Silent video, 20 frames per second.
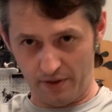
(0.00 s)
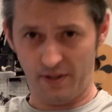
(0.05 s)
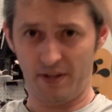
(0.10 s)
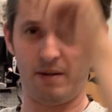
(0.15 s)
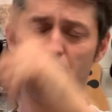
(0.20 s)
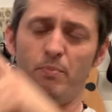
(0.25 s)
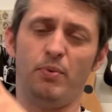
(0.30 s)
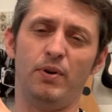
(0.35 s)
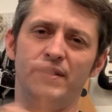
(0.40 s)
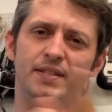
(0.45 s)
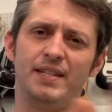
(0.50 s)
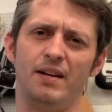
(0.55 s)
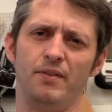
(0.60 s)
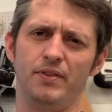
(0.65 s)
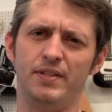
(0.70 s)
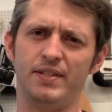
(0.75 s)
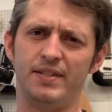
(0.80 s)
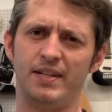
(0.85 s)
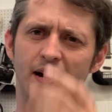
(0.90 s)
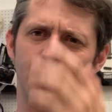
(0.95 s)
it, prints out the
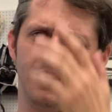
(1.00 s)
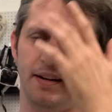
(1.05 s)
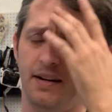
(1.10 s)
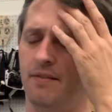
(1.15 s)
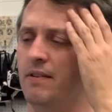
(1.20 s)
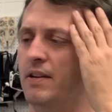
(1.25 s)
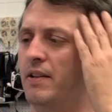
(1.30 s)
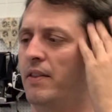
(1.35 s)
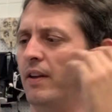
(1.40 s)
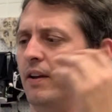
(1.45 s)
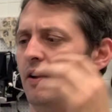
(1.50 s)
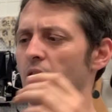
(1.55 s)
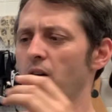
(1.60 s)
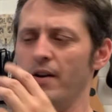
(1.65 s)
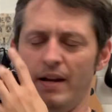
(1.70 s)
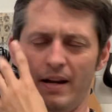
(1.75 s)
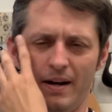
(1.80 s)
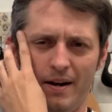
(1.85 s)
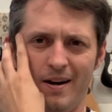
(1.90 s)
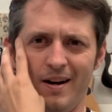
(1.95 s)
side and everything on
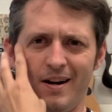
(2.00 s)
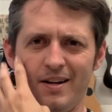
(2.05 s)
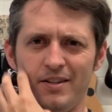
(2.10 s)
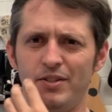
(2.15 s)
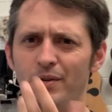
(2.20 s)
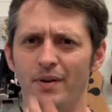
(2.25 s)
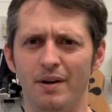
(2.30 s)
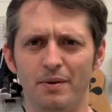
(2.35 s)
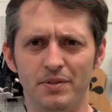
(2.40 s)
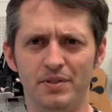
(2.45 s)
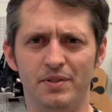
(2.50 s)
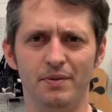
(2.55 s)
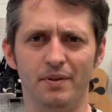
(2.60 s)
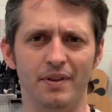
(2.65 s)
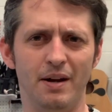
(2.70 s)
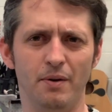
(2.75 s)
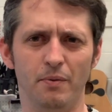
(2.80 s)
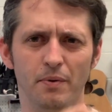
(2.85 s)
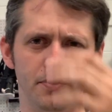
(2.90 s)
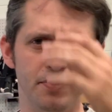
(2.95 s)
it. So I was doing
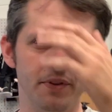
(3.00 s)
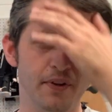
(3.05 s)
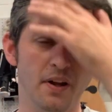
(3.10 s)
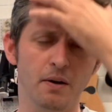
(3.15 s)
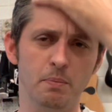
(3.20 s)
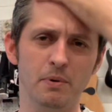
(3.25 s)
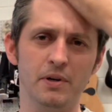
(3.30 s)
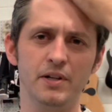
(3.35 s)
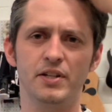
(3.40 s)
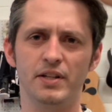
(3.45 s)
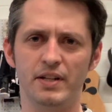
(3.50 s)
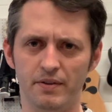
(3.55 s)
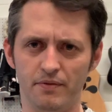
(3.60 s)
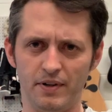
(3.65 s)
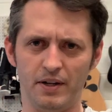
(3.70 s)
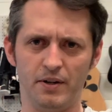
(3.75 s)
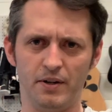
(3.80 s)
that with a bunch of different